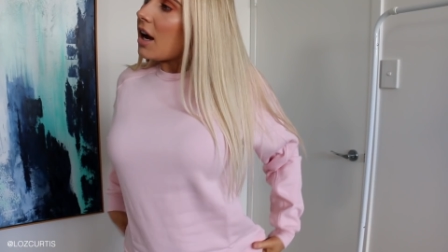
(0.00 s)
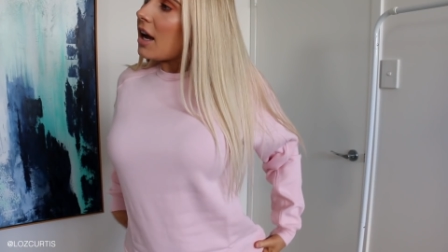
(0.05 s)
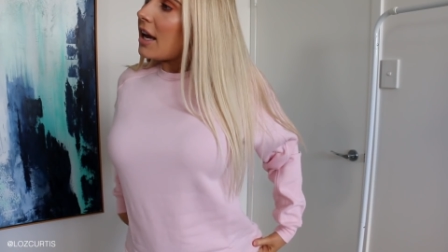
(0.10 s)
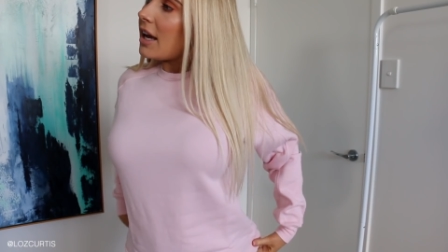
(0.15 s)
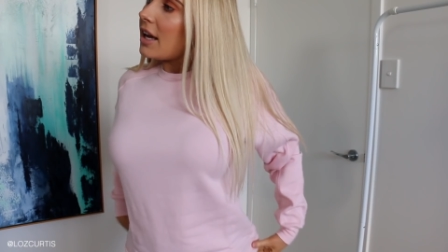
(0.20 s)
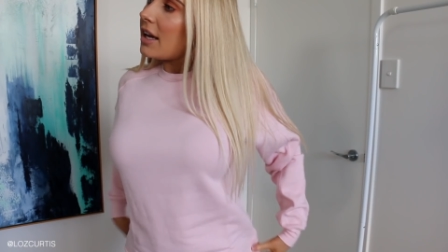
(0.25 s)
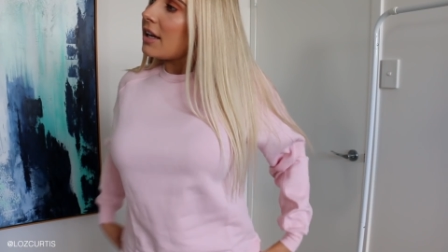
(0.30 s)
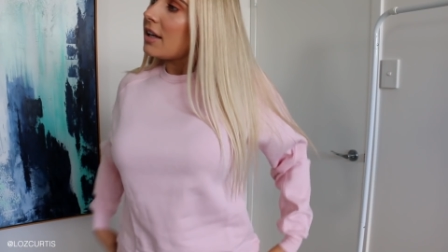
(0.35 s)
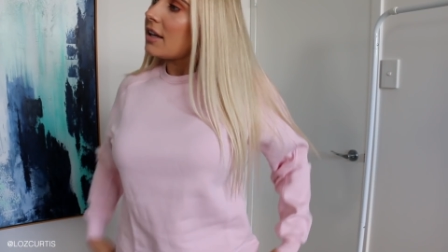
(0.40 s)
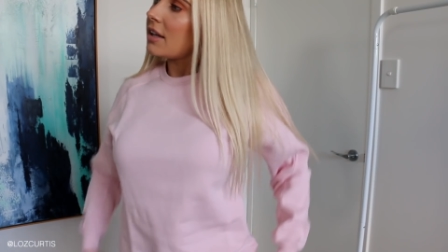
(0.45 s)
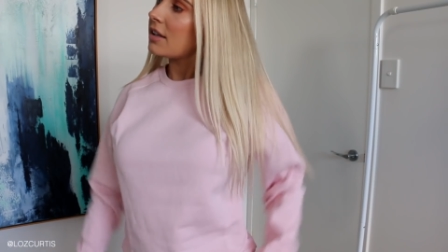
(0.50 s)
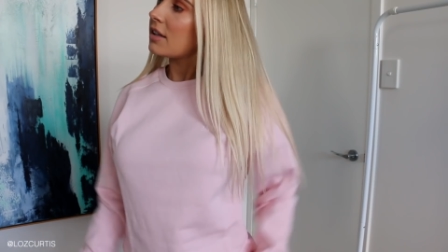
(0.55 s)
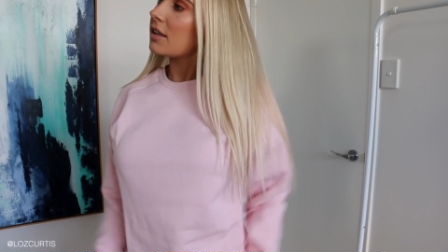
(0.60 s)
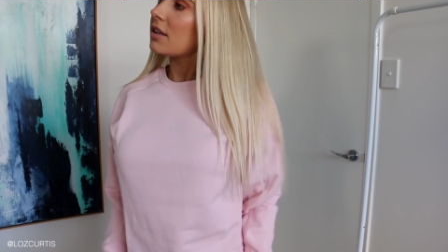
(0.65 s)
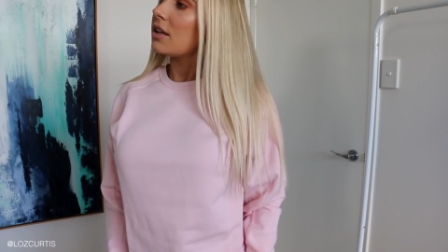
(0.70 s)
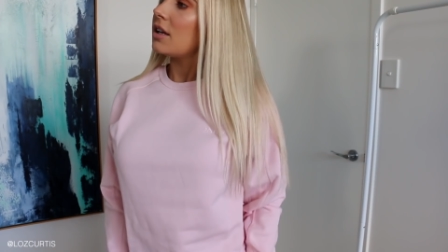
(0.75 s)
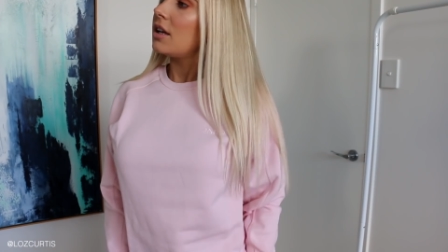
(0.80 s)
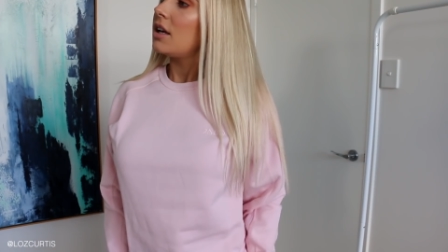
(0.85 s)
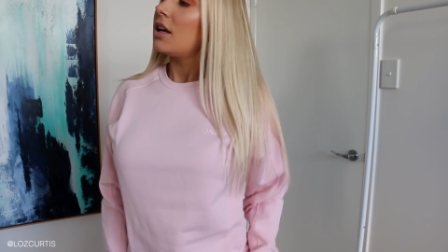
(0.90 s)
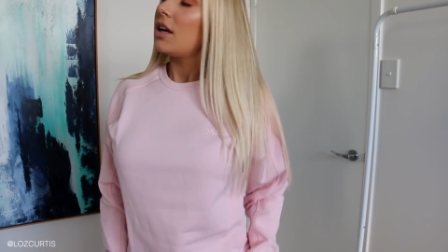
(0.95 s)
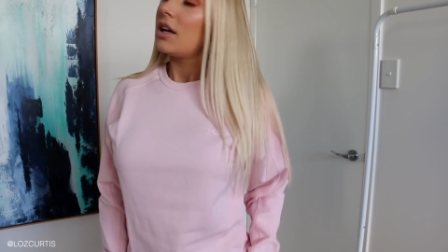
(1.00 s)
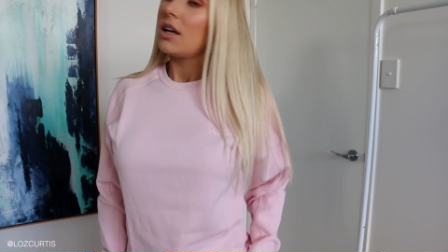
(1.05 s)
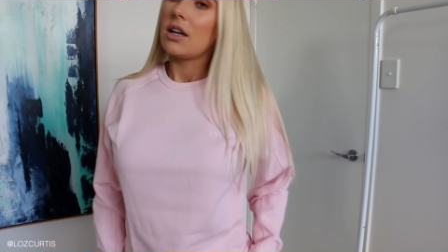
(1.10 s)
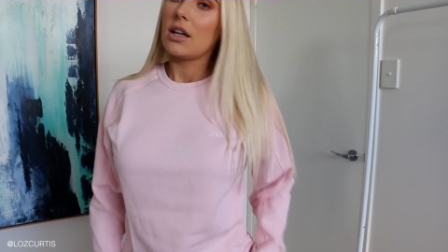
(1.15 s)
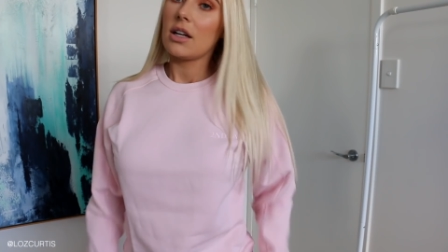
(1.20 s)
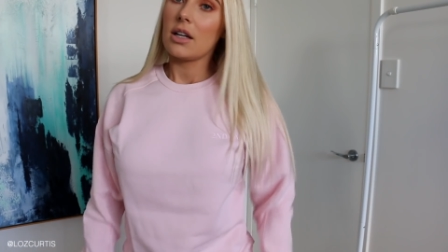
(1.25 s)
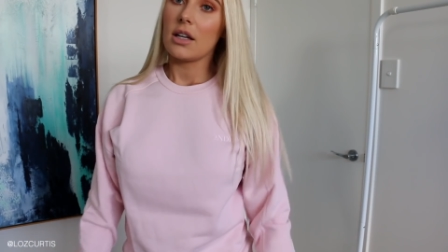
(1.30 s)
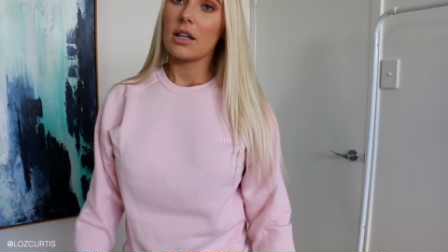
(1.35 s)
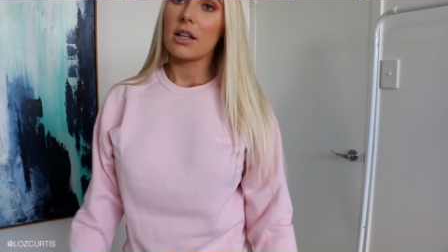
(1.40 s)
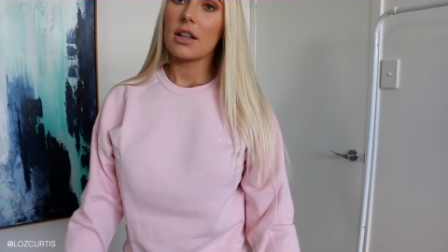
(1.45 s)
I
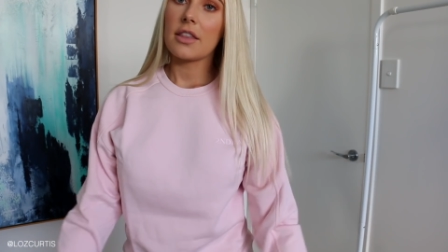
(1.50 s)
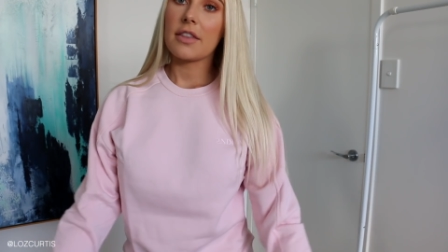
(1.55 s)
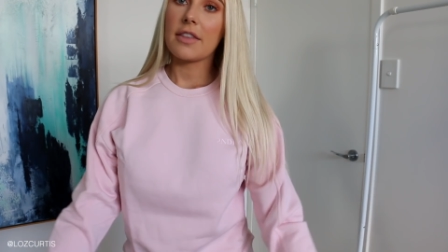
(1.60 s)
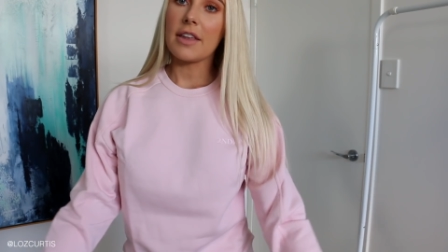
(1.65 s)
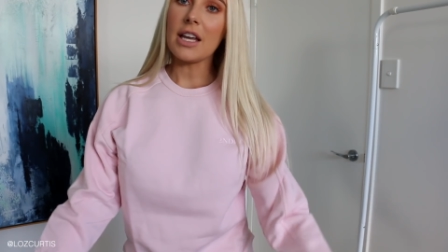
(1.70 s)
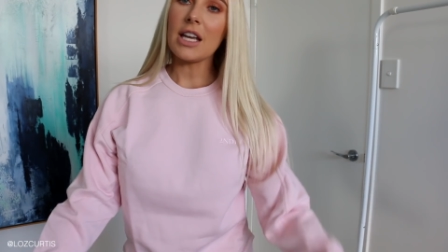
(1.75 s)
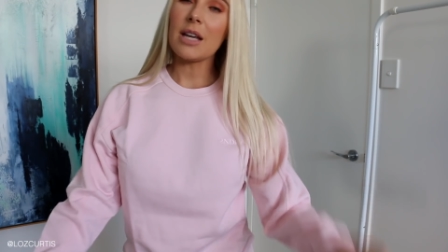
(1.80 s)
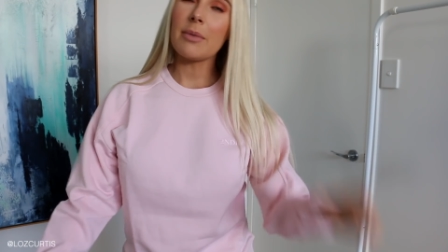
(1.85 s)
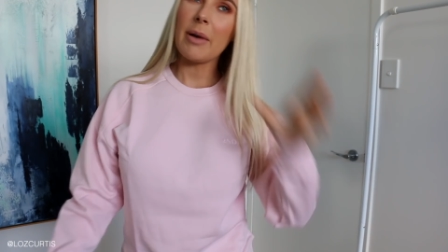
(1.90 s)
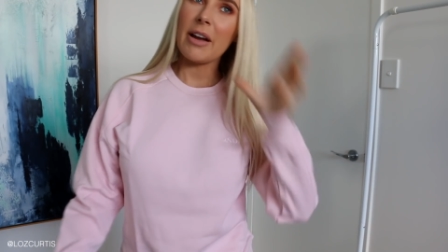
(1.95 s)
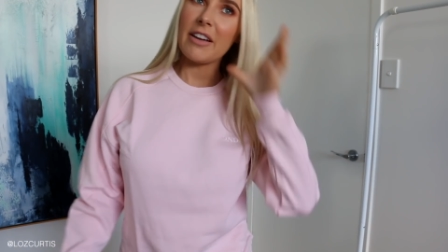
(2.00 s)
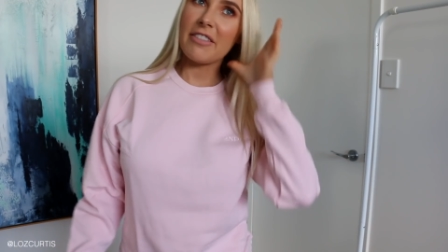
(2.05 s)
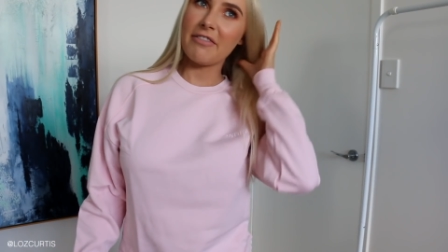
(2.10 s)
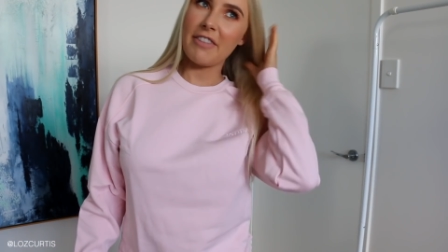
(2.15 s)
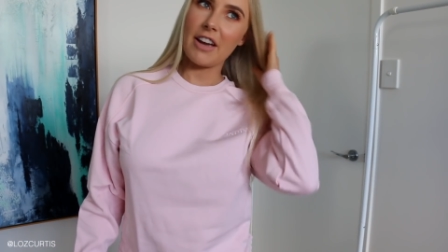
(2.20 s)
think my